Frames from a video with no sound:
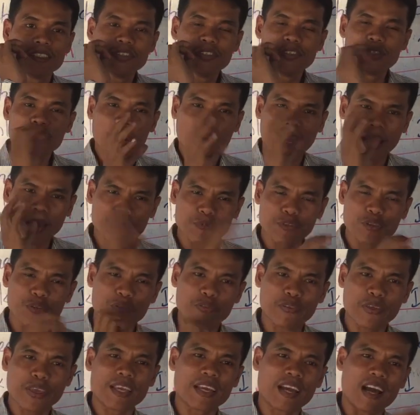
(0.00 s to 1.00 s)
you have to
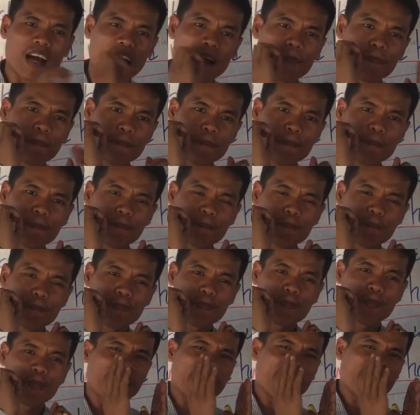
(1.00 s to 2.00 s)
think of
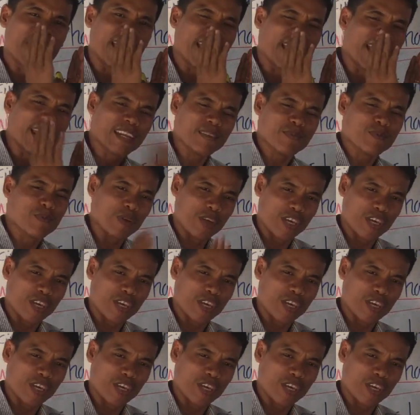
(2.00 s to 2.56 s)
in